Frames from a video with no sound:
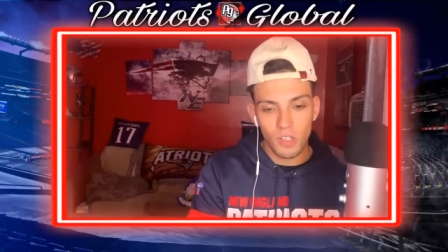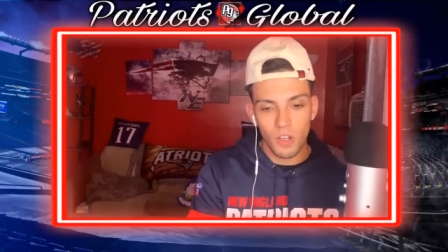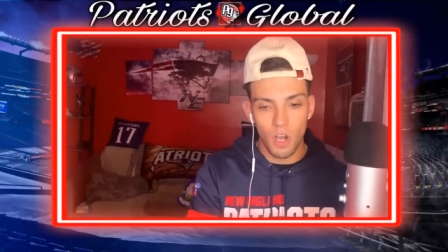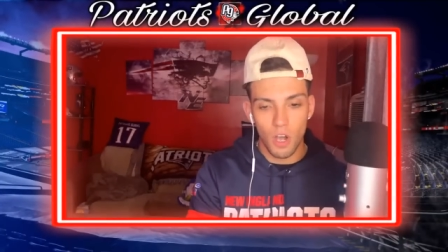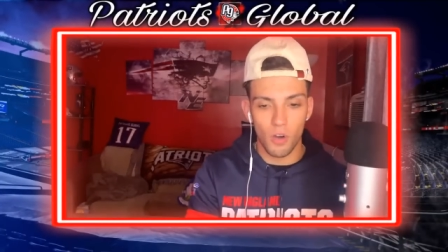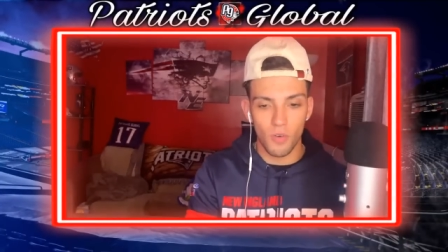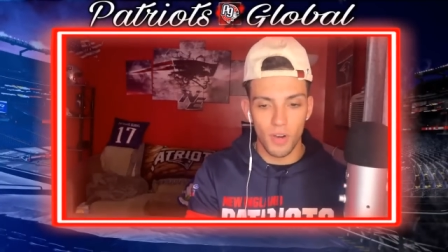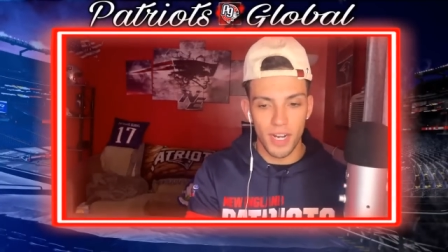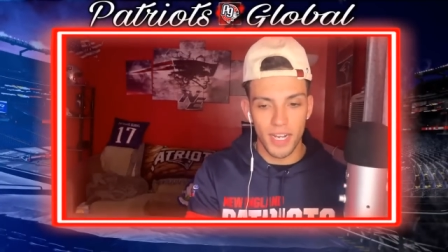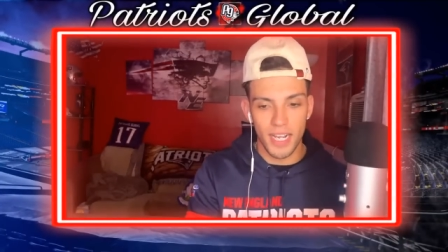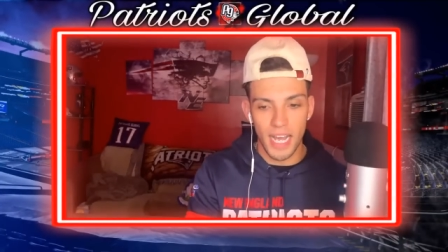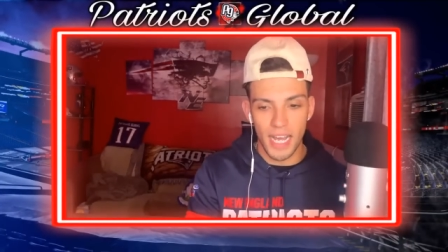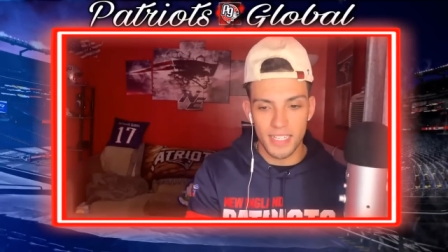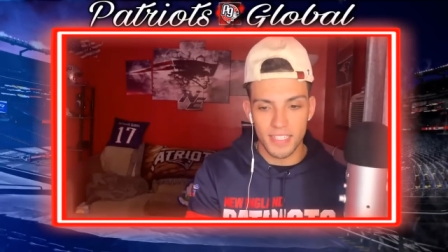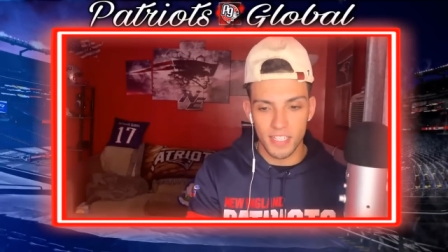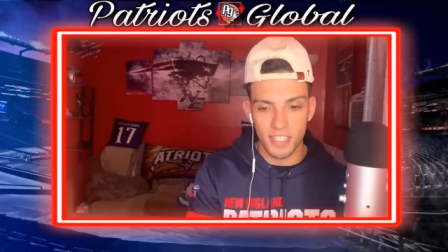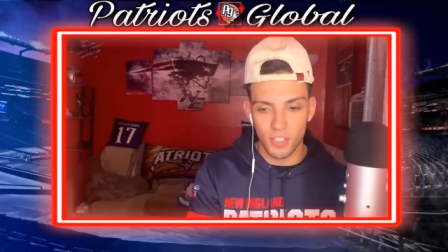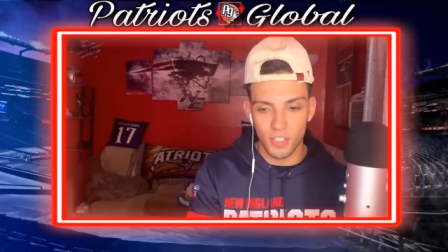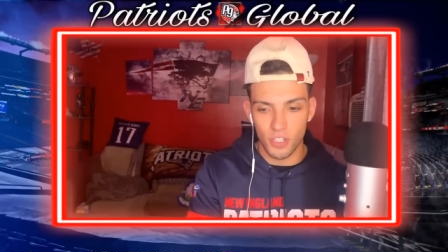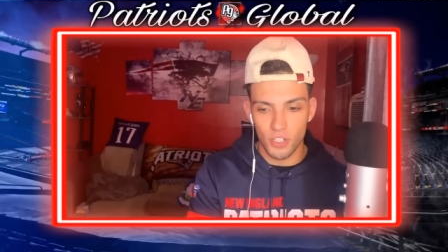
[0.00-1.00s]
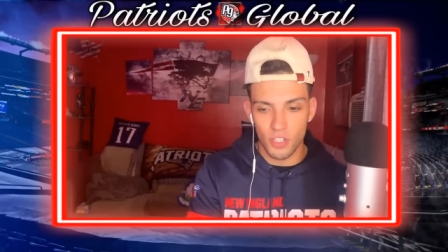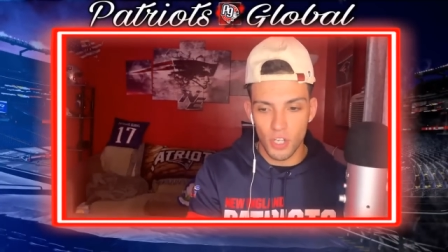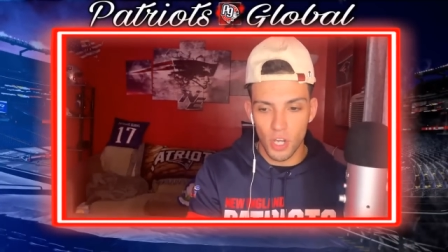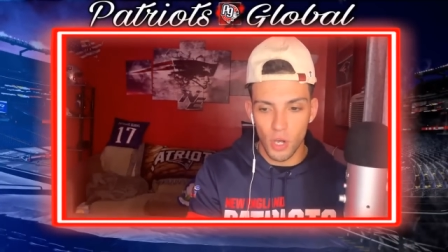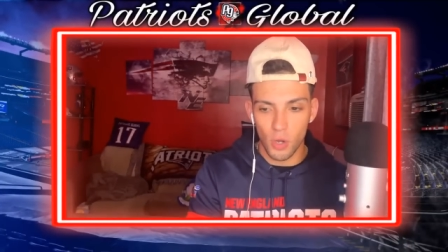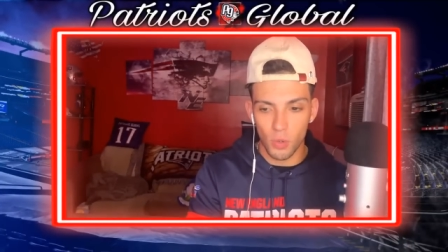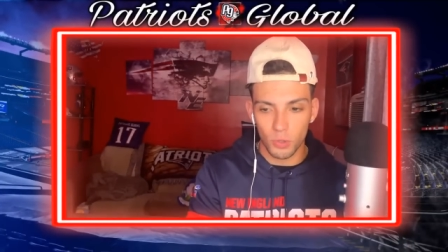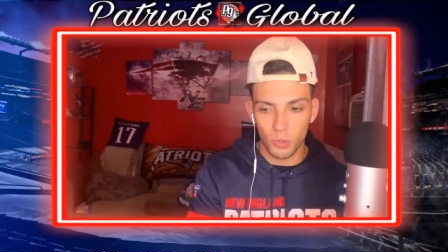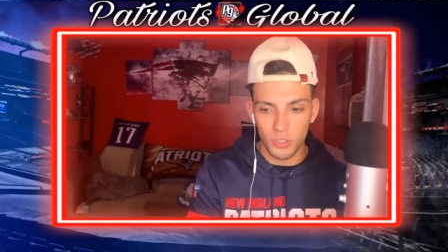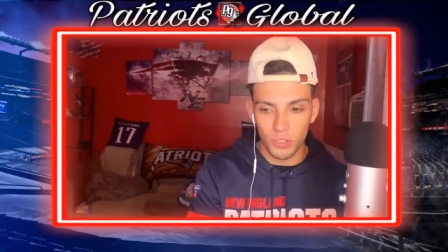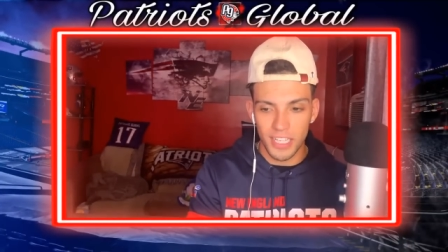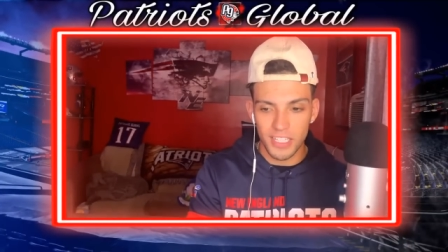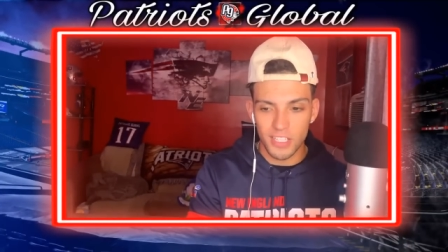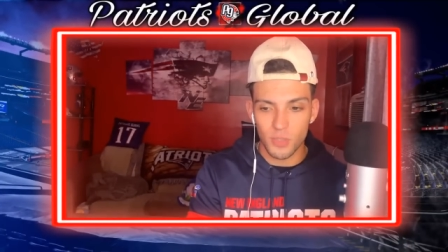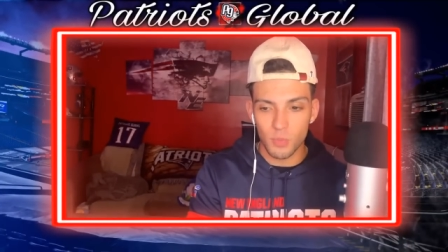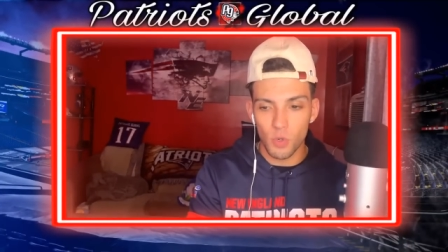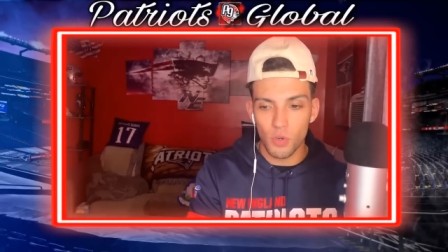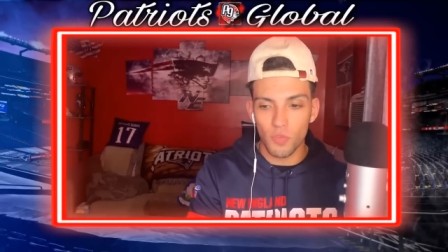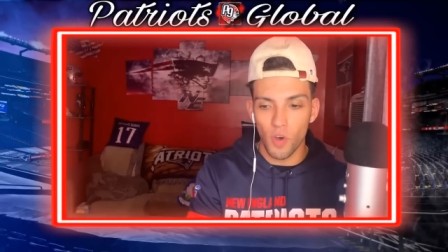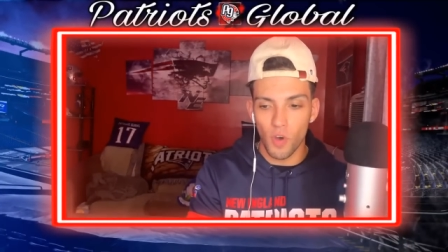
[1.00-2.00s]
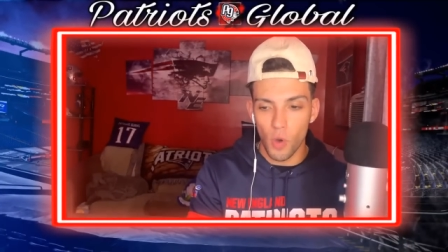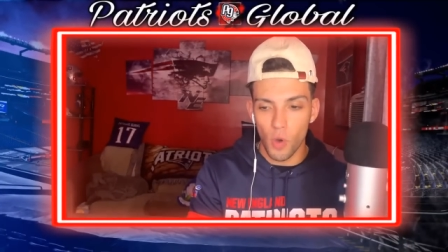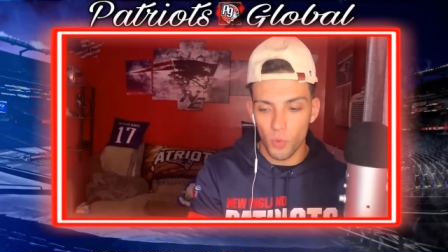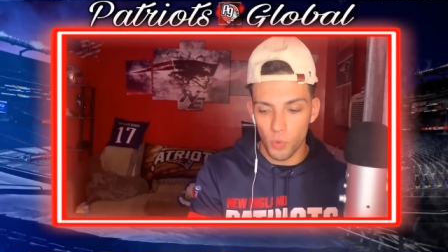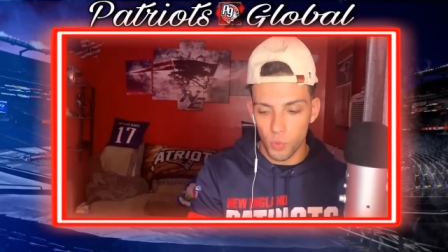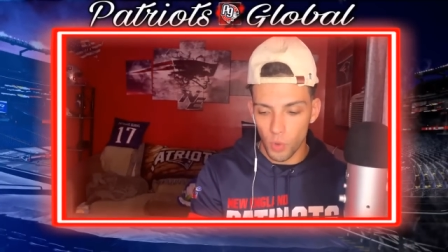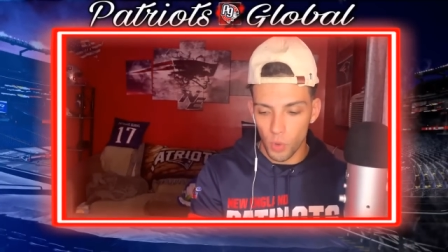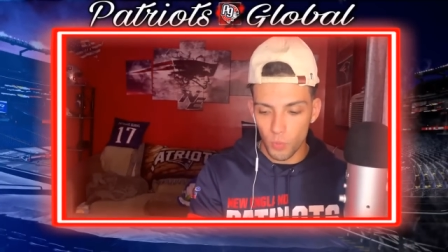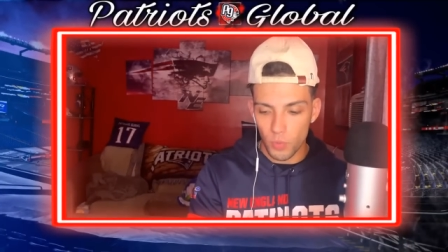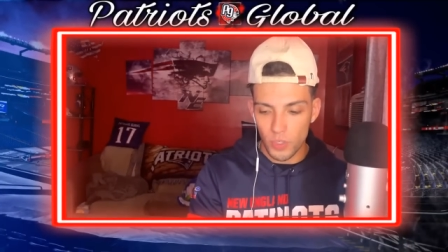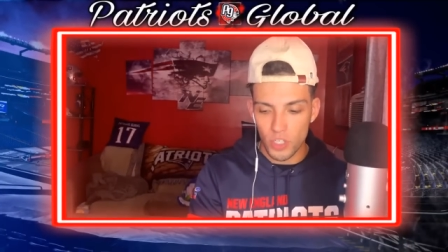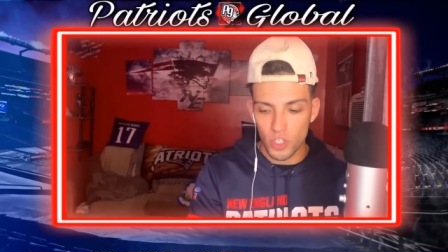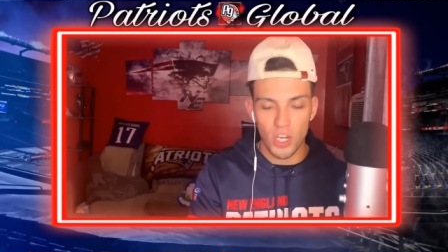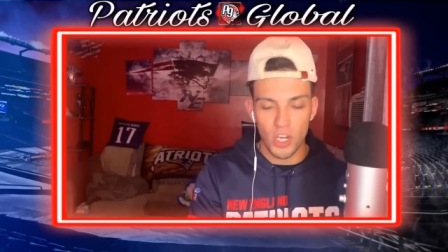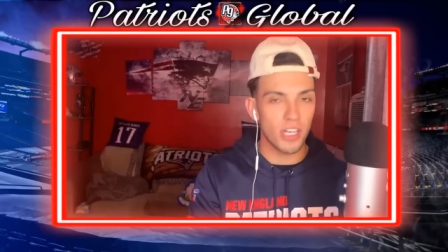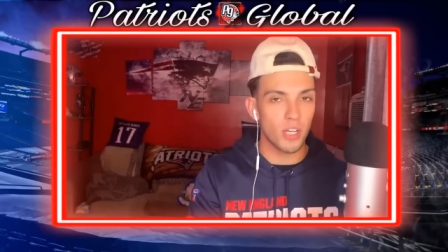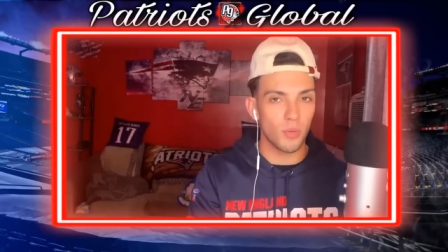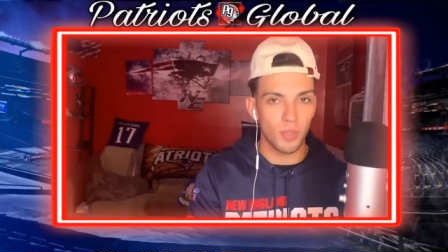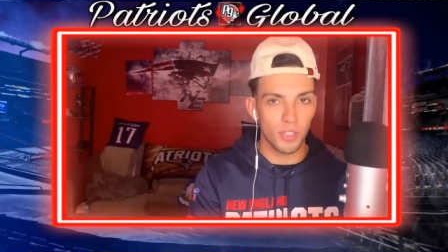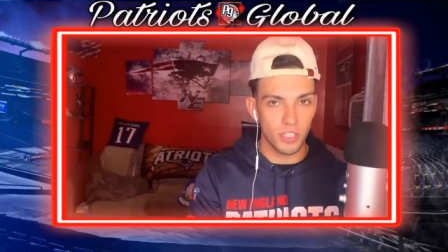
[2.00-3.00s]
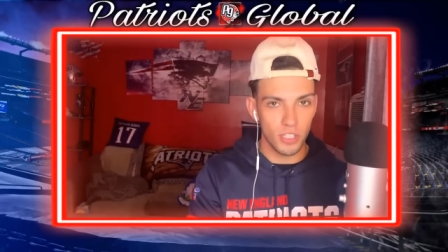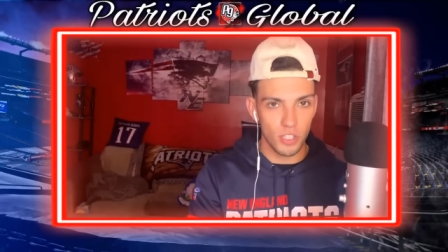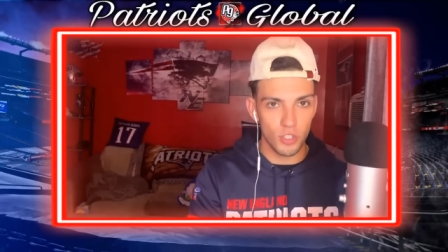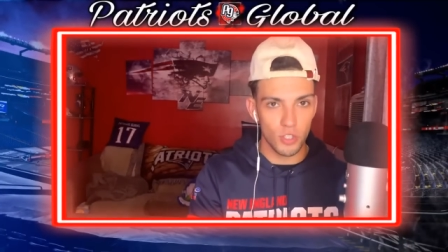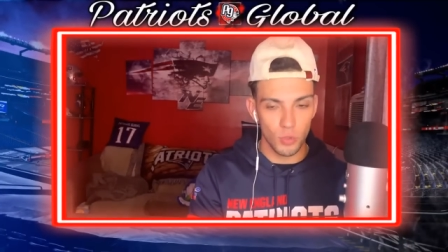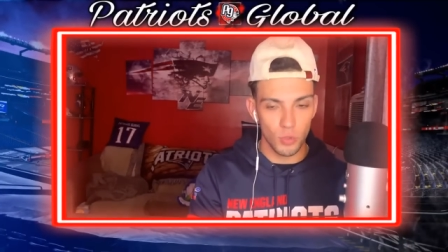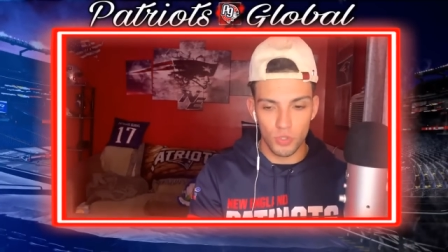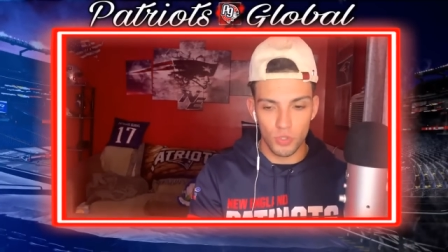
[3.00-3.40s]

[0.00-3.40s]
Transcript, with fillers: All right, guys, here. So let's move on with what we genuinely do.